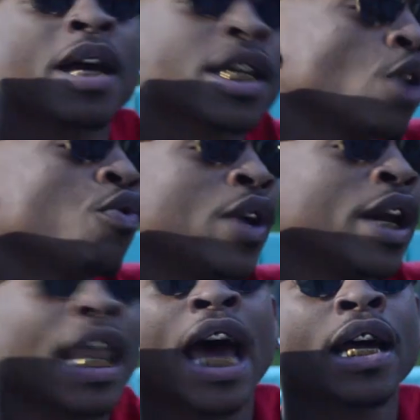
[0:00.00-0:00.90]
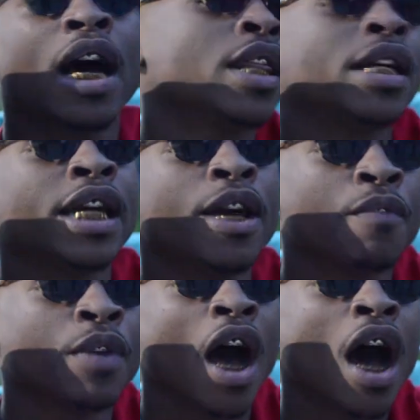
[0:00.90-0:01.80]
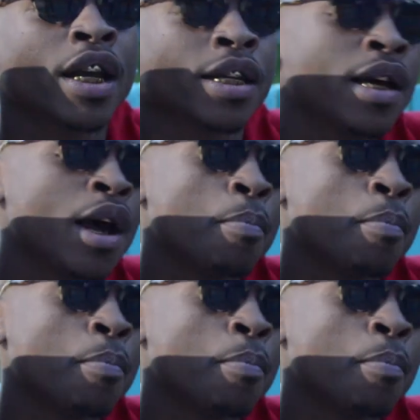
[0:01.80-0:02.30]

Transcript: myself with a lot of other DMV artists.